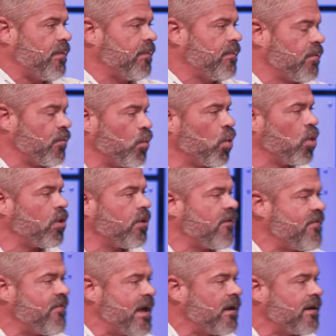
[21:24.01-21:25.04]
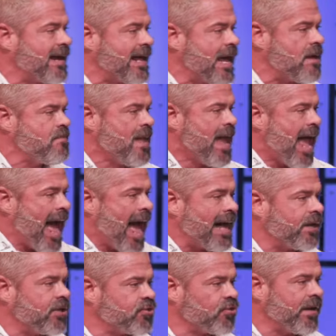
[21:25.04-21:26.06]
the, the ruler of their day
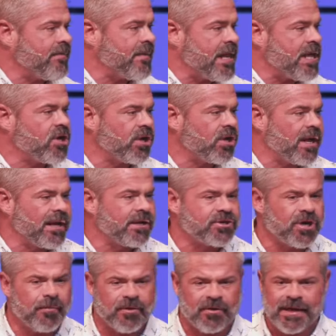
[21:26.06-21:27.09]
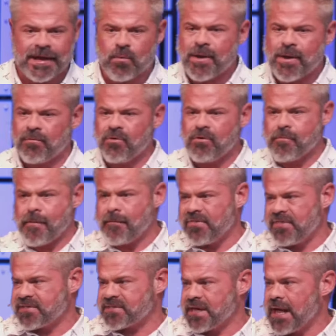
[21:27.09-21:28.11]
had a dream that he could not interpret, they're like, wait, we
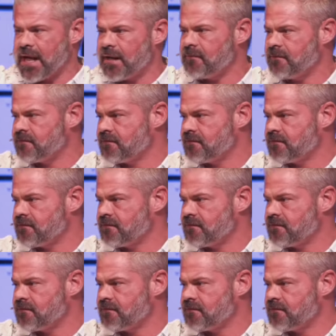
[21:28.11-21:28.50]
remember this guy.